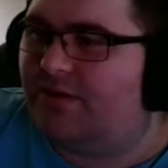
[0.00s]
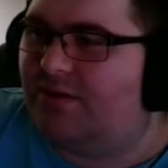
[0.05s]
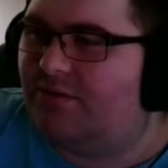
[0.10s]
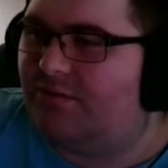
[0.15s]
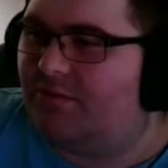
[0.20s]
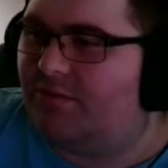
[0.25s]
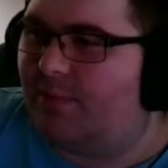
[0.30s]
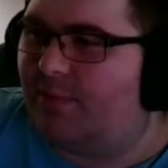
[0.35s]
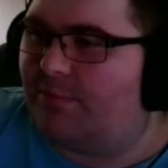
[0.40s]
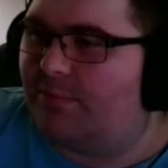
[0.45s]

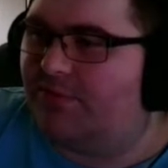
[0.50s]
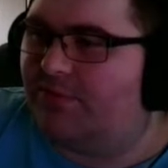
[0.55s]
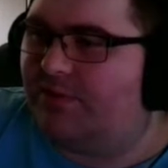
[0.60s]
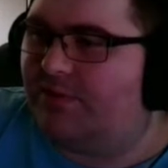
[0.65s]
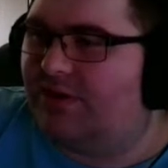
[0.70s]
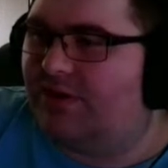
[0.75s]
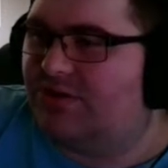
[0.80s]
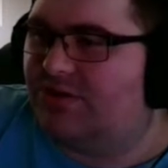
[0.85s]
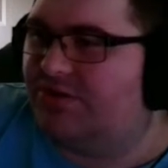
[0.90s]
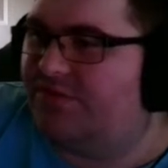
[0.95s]
Remember when
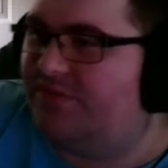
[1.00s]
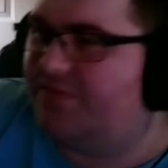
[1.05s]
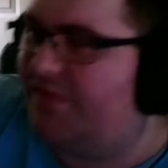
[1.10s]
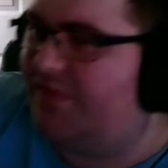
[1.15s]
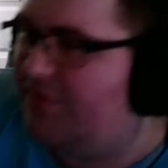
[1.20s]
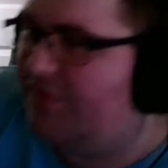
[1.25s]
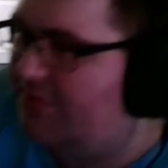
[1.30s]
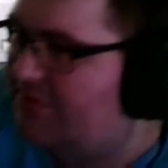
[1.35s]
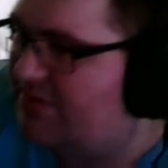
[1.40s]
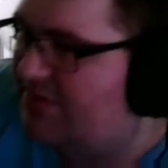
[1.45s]

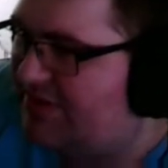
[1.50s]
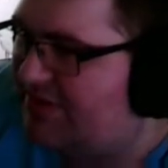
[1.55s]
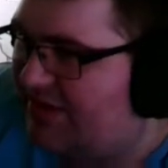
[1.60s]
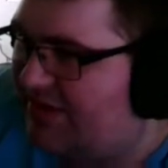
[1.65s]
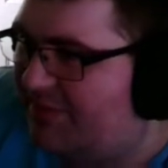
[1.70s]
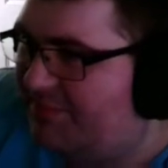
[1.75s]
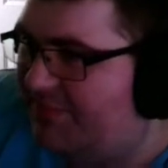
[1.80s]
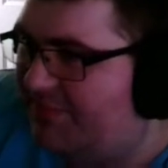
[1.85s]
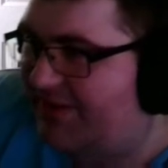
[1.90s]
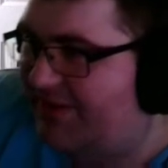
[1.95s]
150 was the
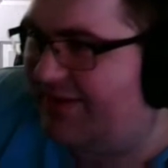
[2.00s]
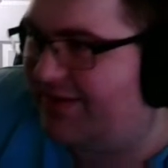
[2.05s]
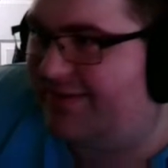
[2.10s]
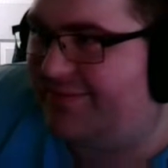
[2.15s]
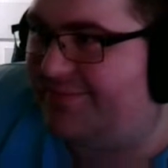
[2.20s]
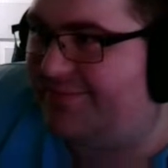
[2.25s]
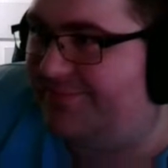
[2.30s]
top? Yeah.